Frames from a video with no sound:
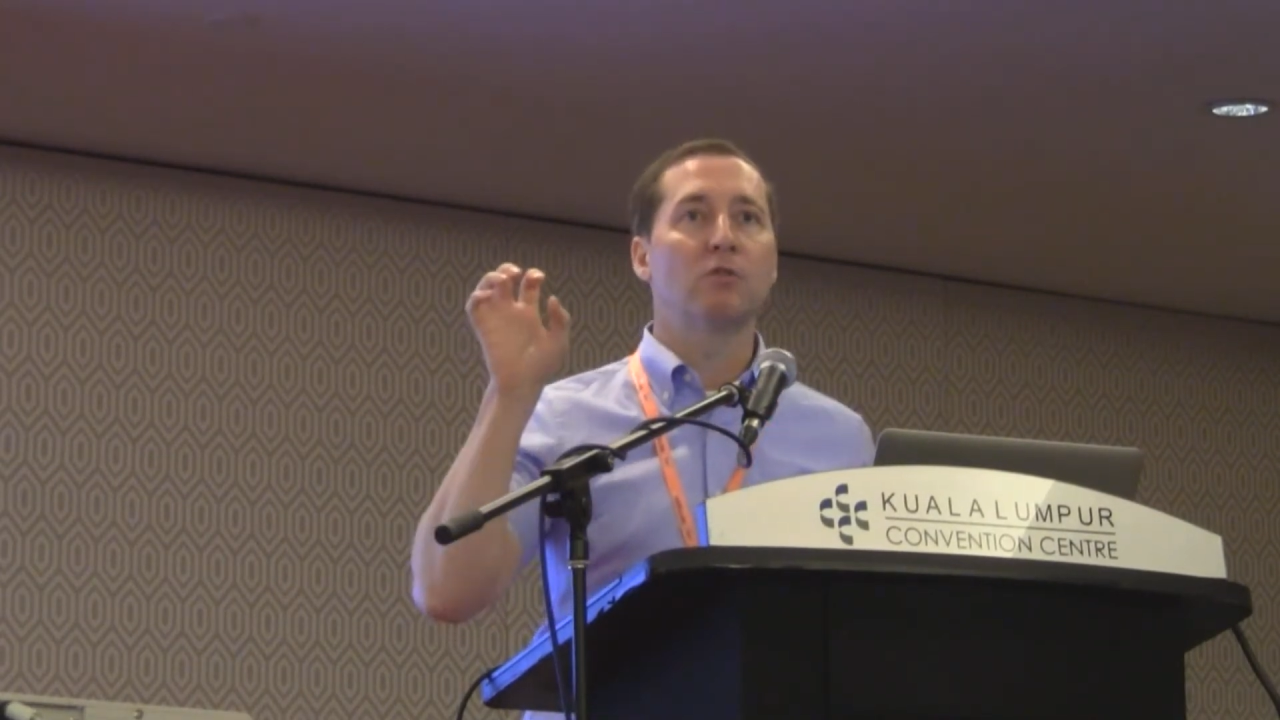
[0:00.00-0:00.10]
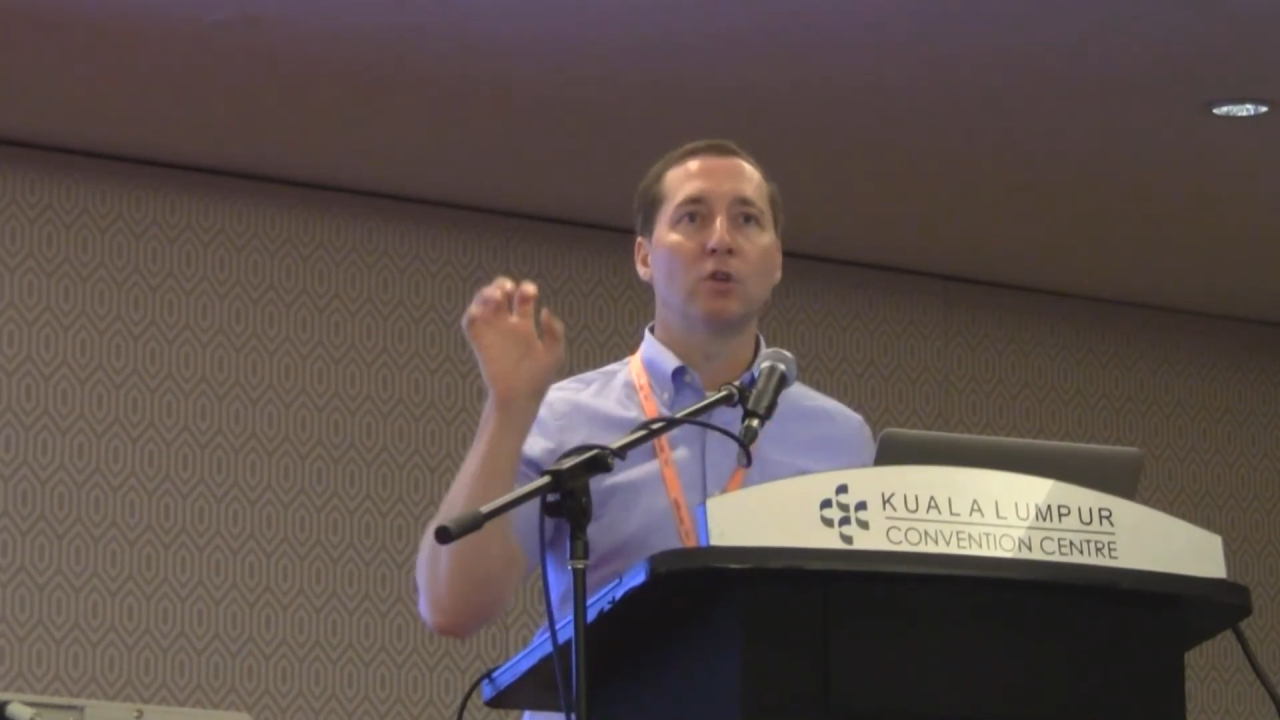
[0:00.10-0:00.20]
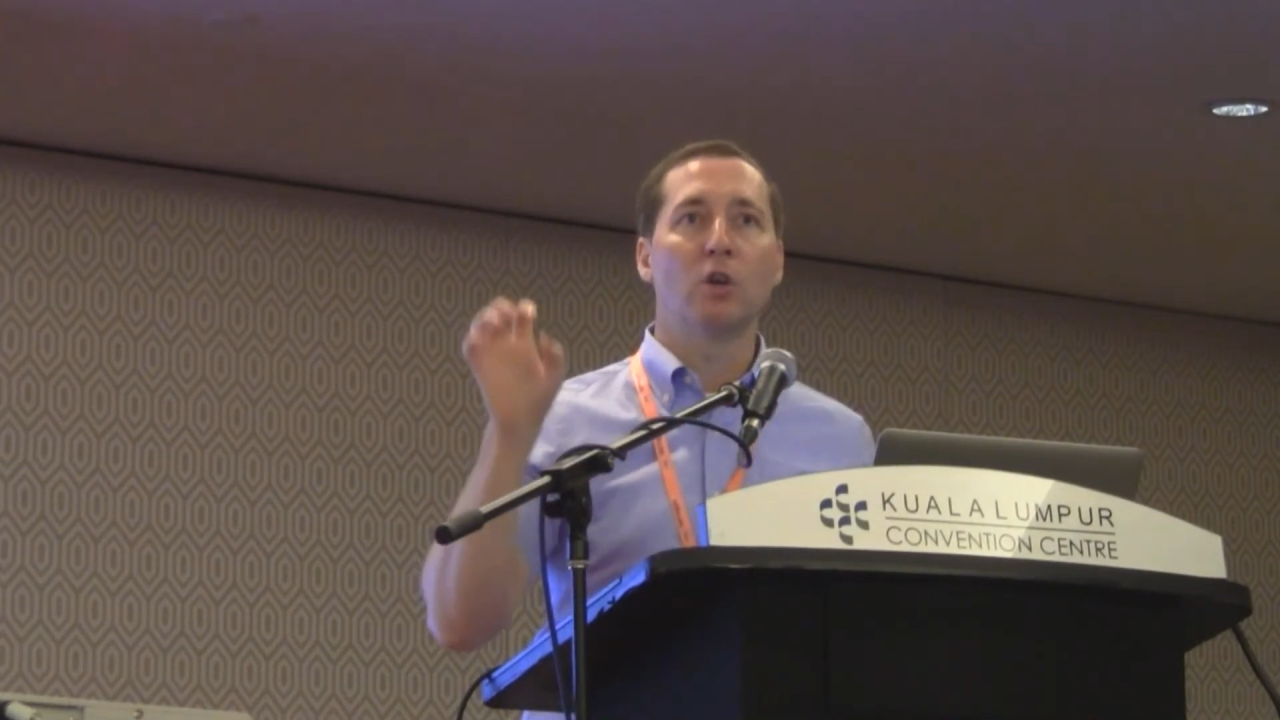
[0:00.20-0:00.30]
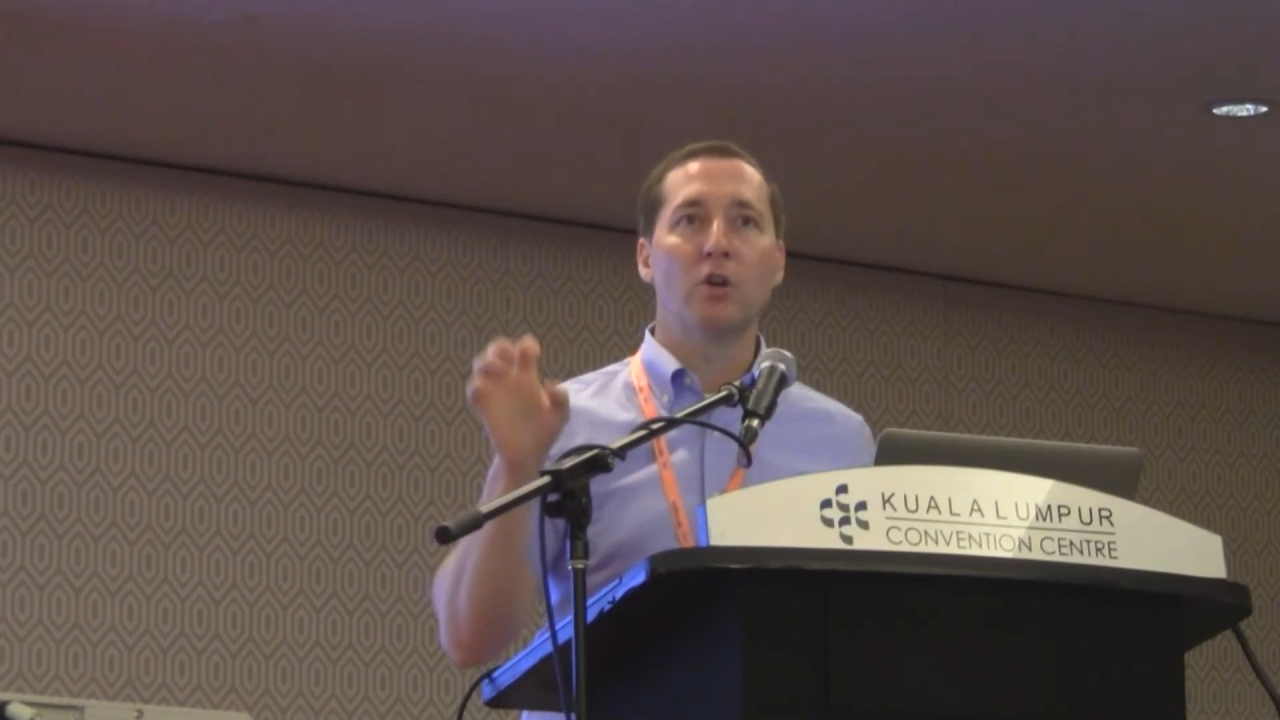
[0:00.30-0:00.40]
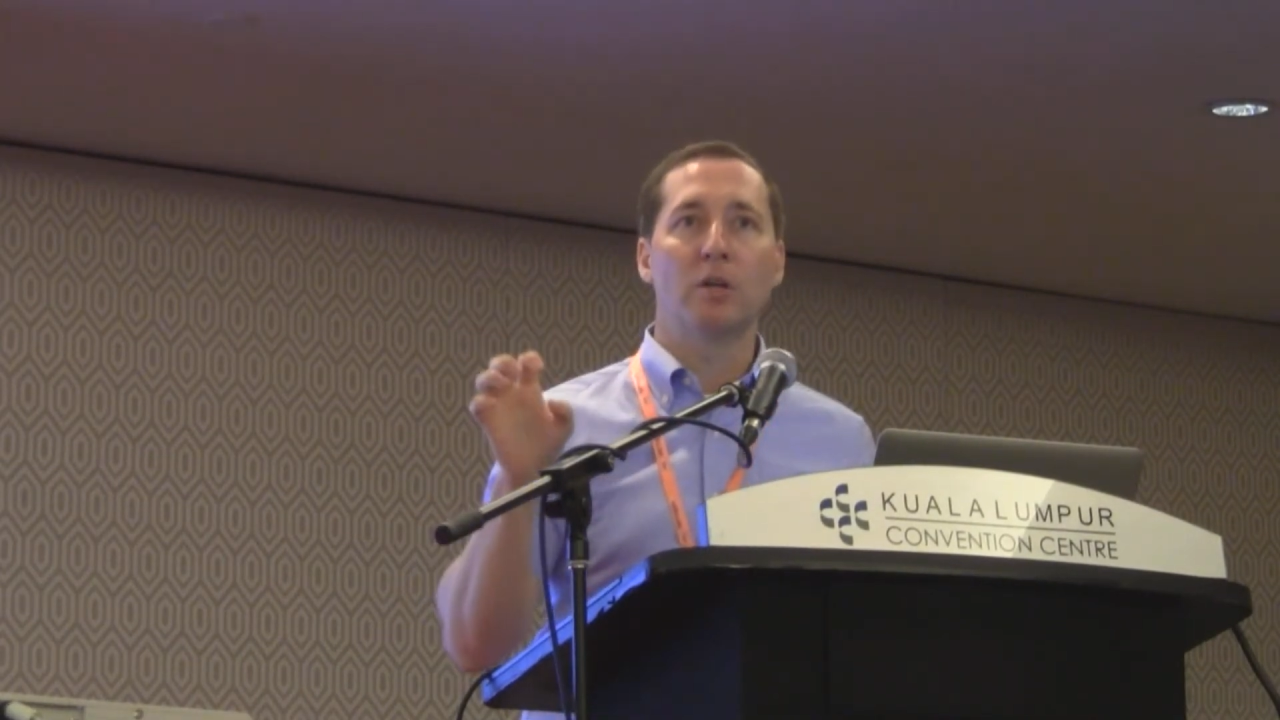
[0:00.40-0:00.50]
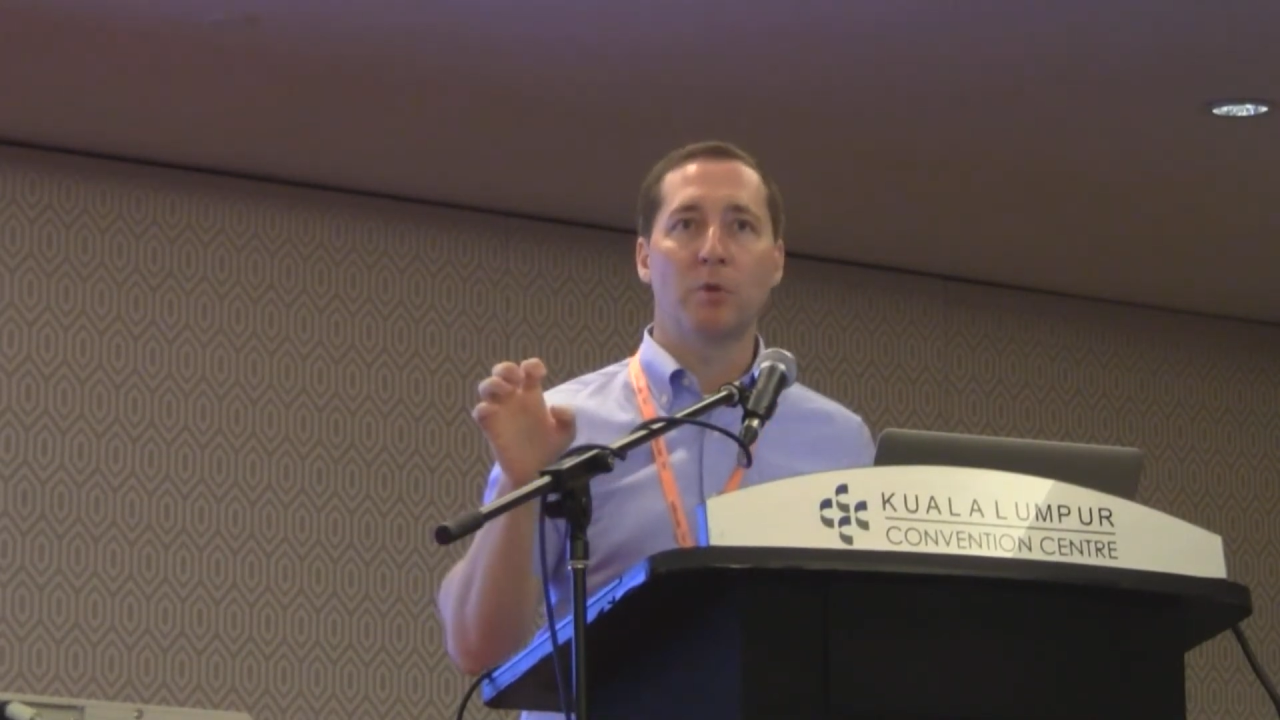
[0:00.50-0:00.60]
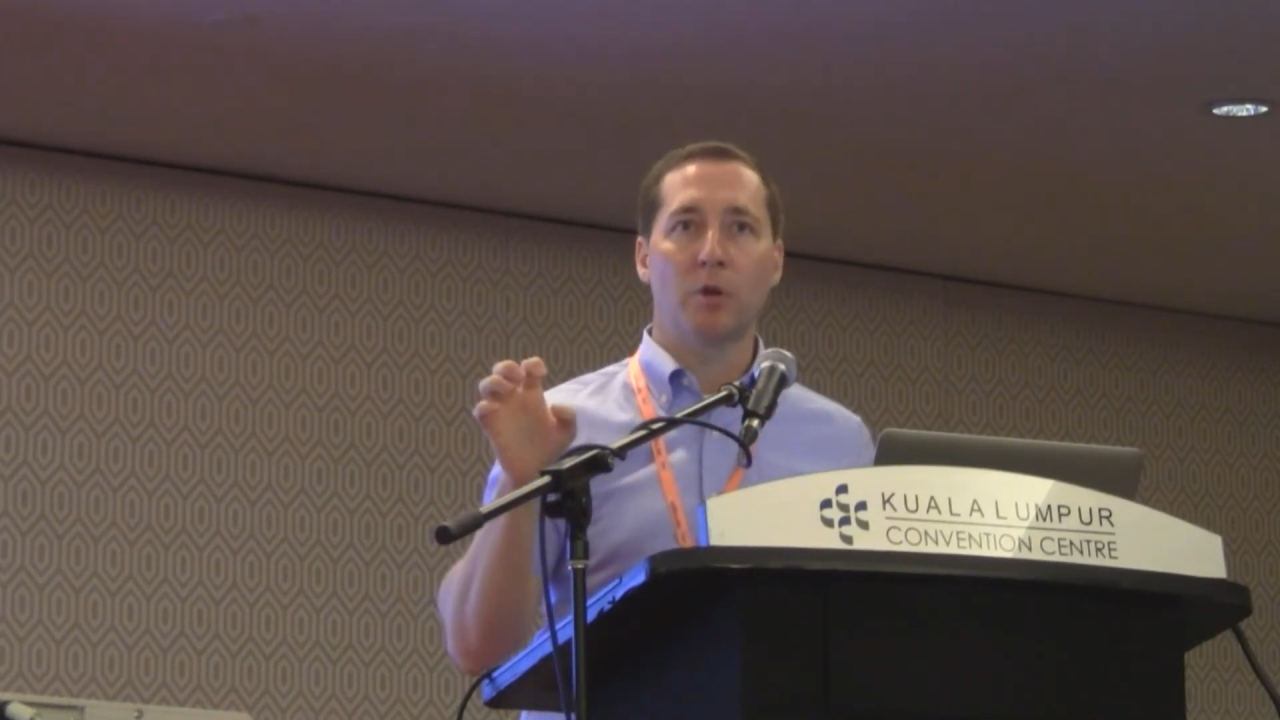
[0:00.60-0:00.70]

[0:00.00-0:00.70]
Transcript: for learning